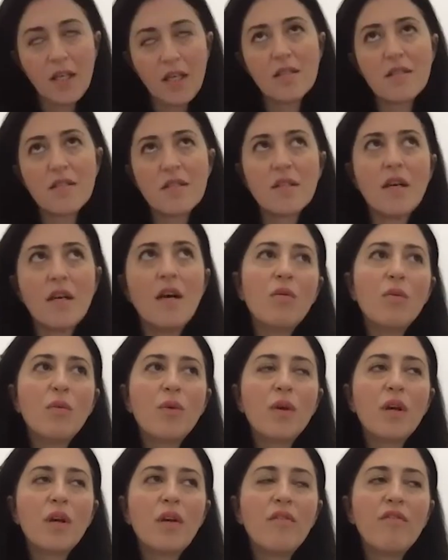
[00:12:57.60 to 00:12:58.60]
Yes,
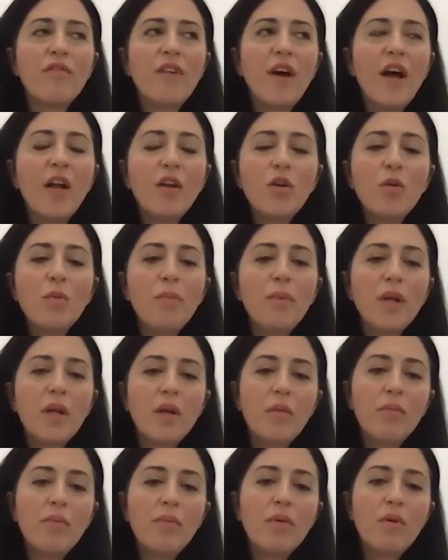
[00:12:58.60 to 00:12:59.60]
we value
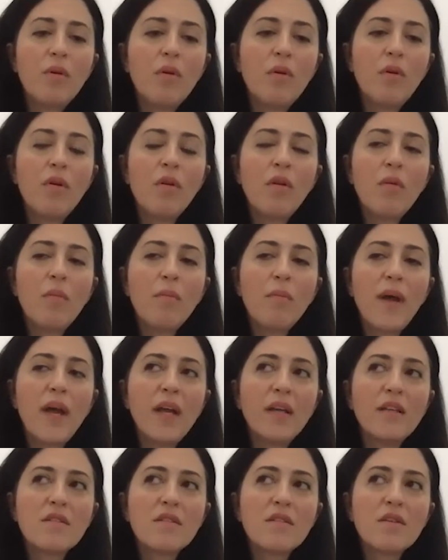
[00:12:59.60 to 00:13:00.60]
people
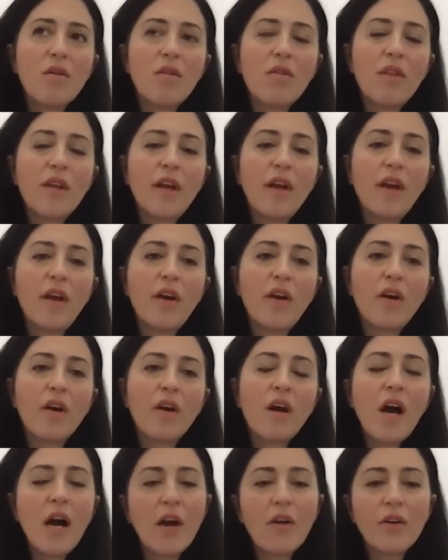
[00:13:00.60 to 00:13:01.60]
based on their
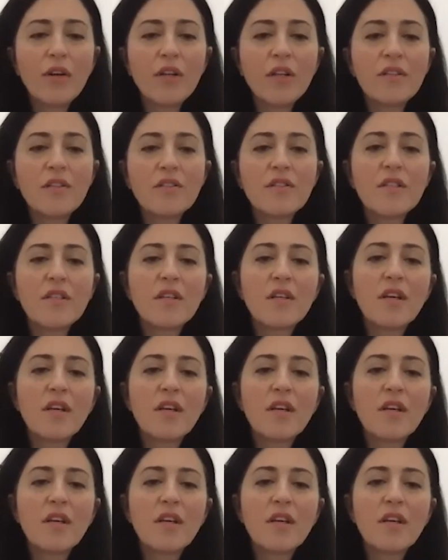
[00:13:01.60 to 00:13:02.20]
current